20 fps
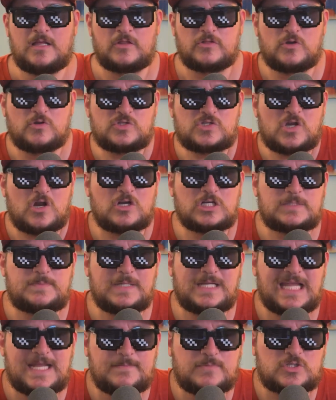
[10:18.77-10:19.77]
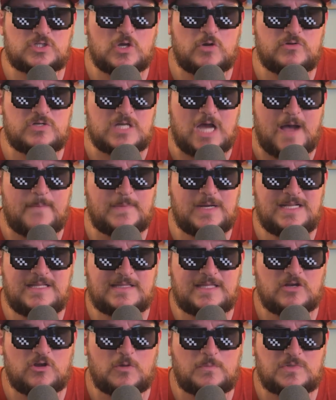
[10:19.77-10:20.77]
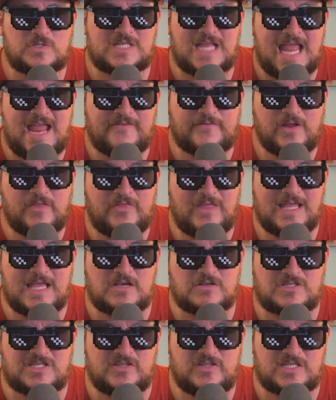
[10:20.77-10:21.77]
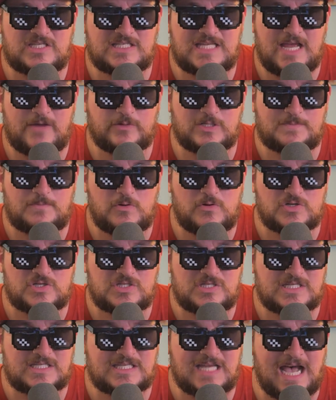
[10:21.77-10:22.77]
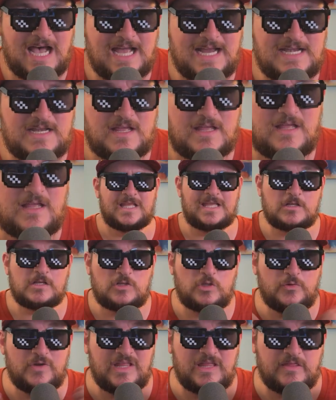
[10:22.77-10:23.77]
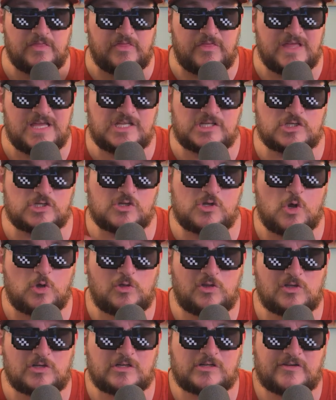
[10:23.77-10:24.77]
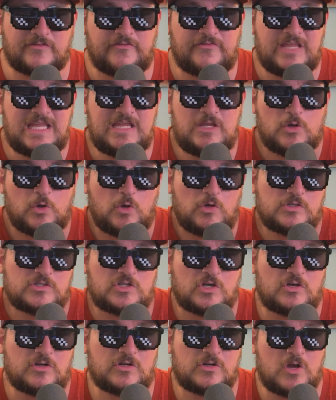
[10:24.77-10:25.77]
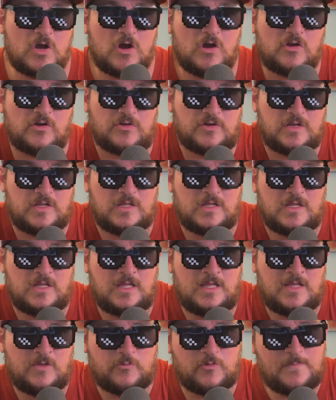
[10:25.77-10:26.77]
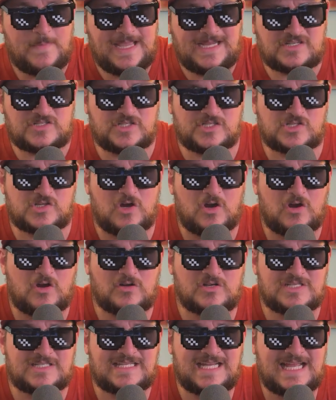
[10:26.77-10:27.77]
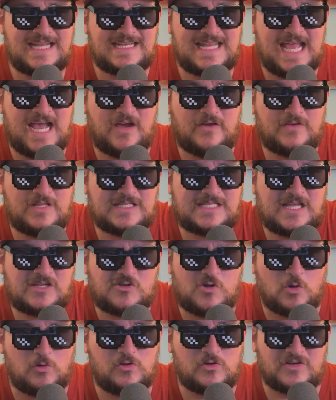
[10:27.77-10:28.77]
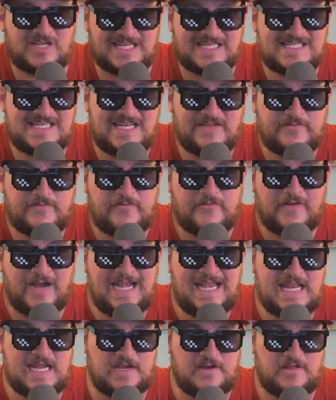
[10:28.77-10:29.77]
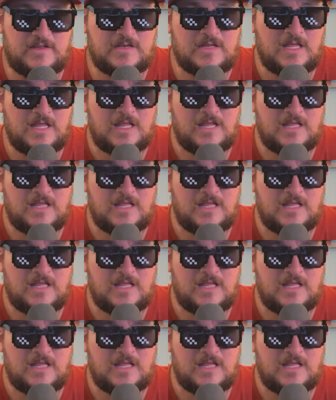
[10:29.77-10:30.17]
Those cards became so dominant that almost everything else in the set was pushed aside, including this Golurk V Alt Art card. What makes this card stand out is that Golurk isn't even fighting in it.